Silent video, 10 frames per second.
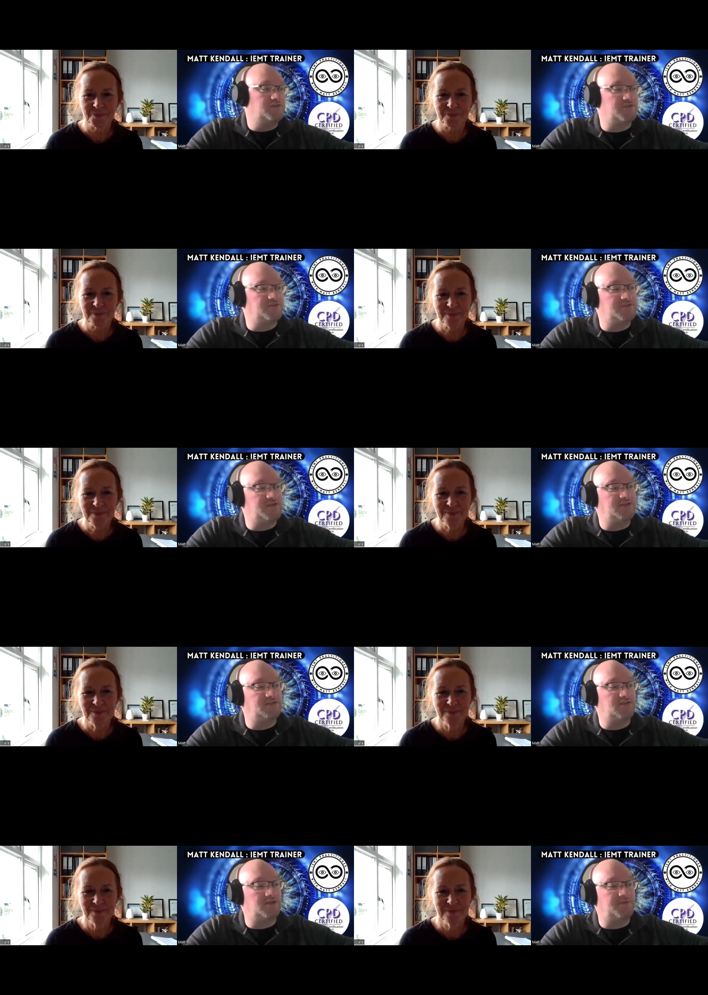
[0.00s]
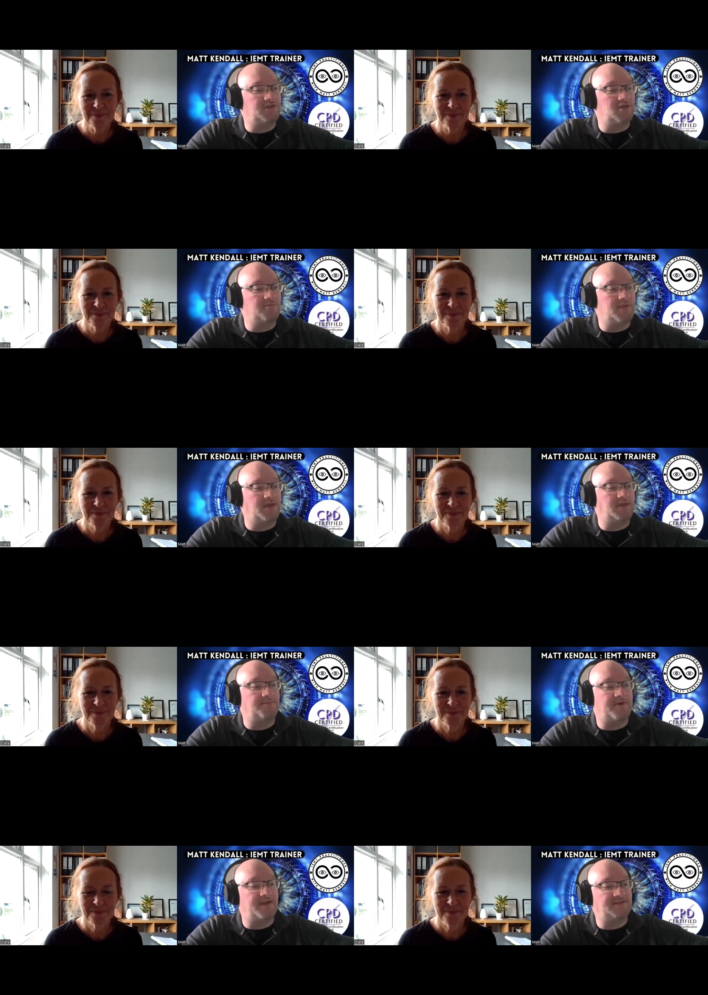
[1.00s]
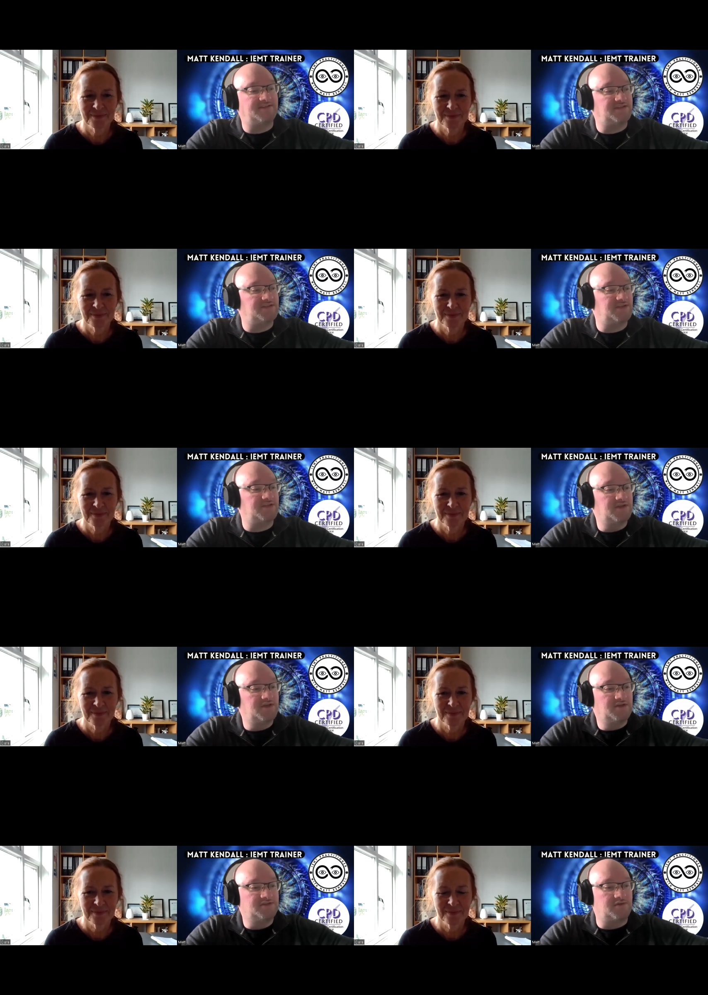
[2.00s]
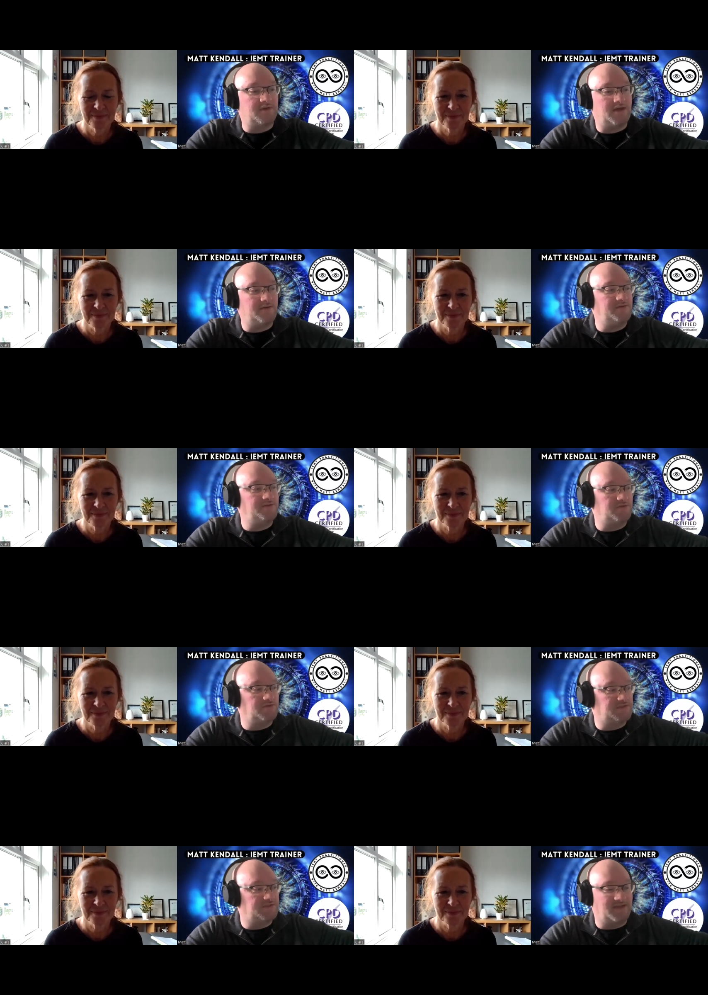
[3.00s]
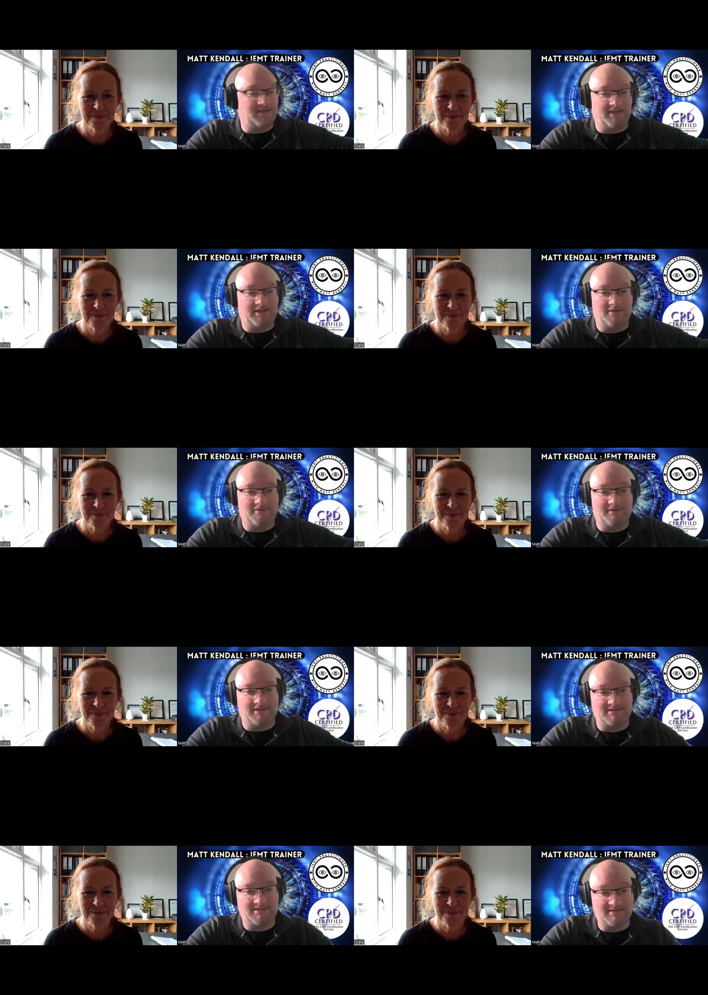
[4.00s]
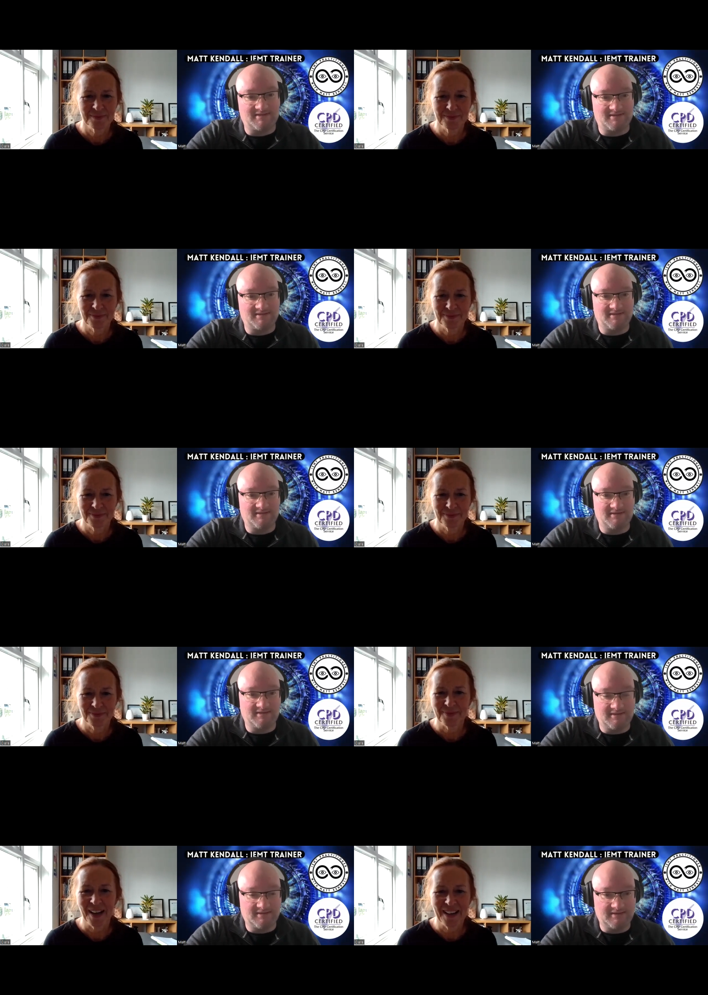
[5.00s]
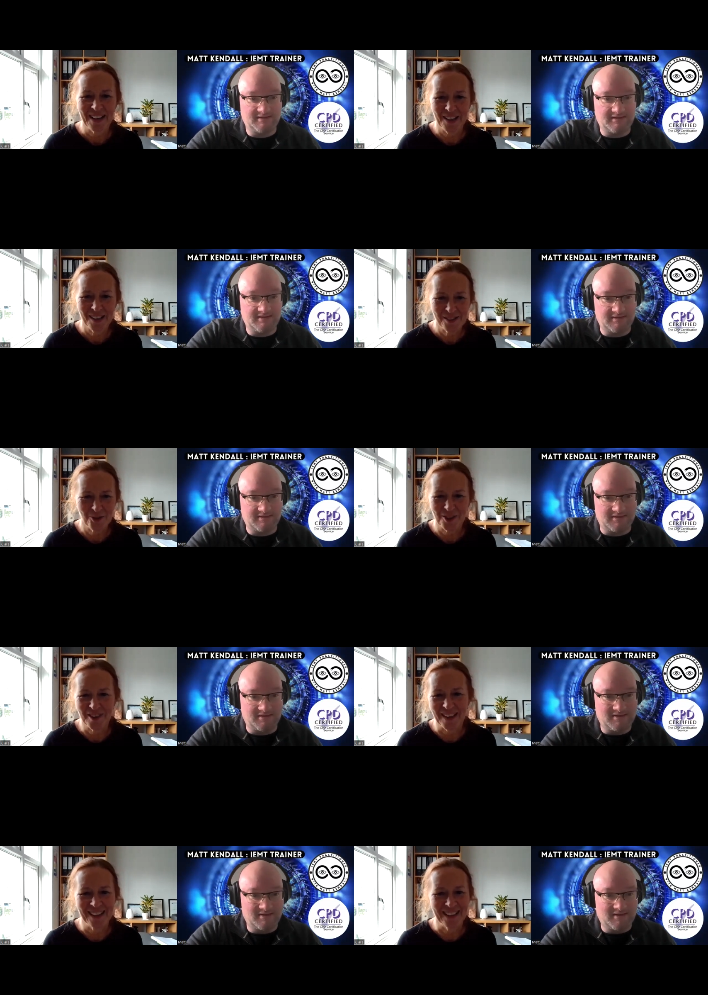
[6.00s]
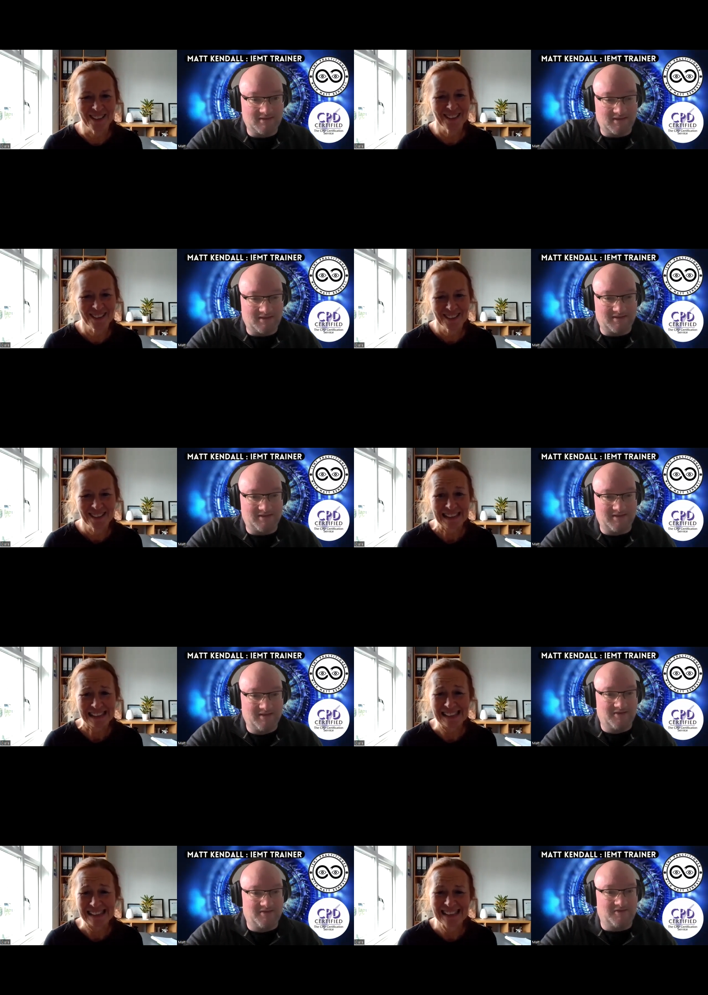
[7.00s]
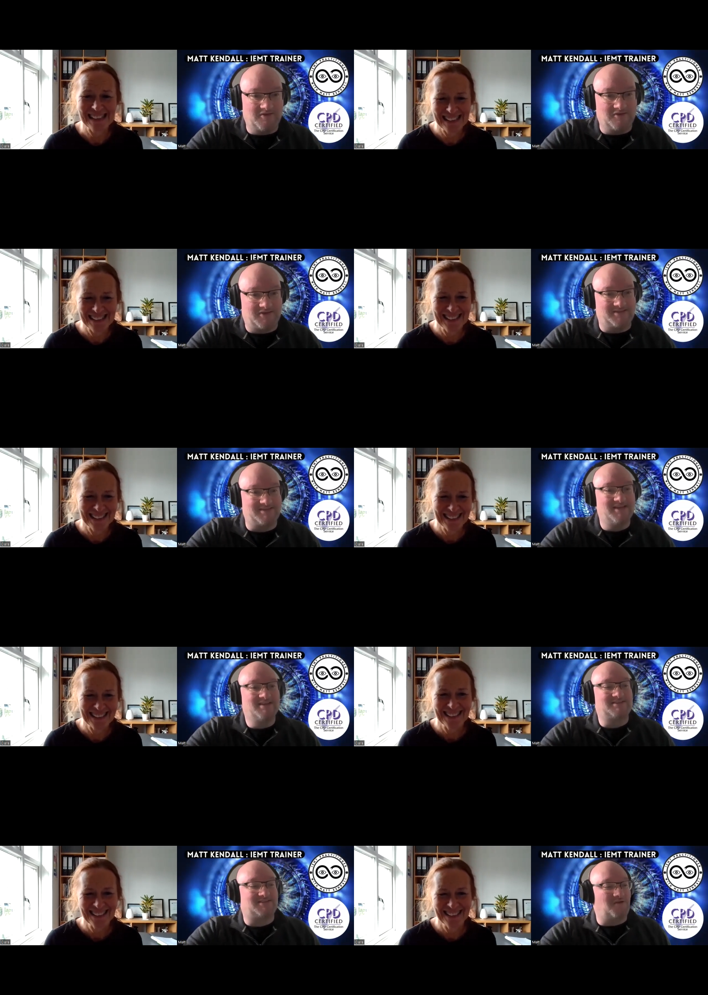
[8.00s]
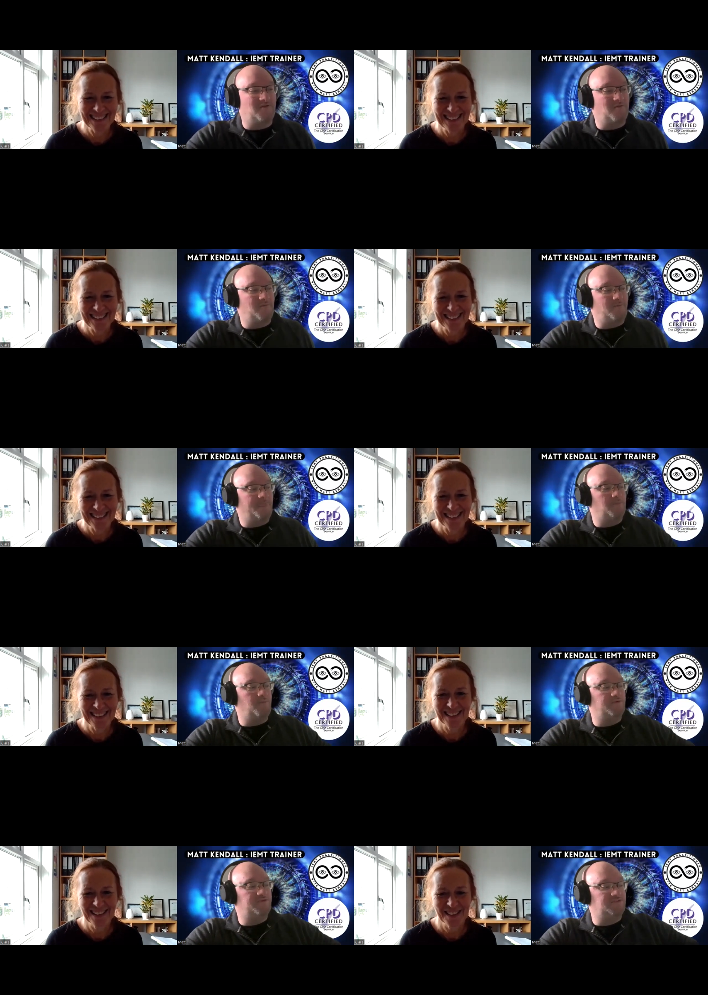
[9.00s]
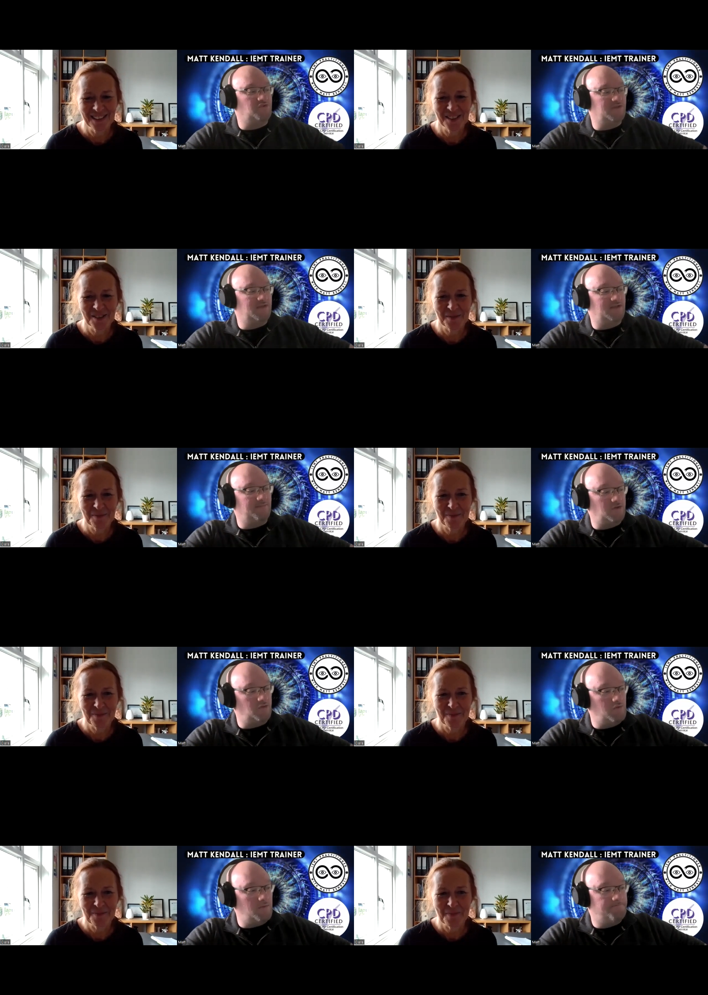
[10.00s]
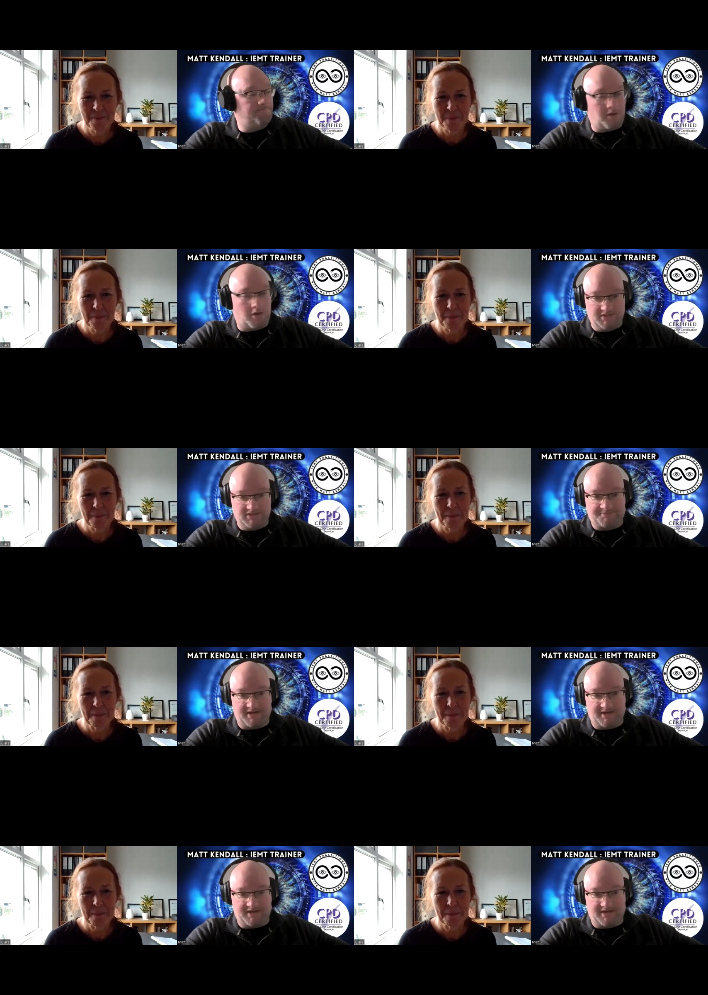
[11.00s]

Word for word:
Speaker 1: the association and become a practitioner. So, how are you doing today, Clare? How are things?
Speaker 2: Hi there. All good, thank you.
Speaker 1: All good. So, we were just talking a little bit. You're a Bowens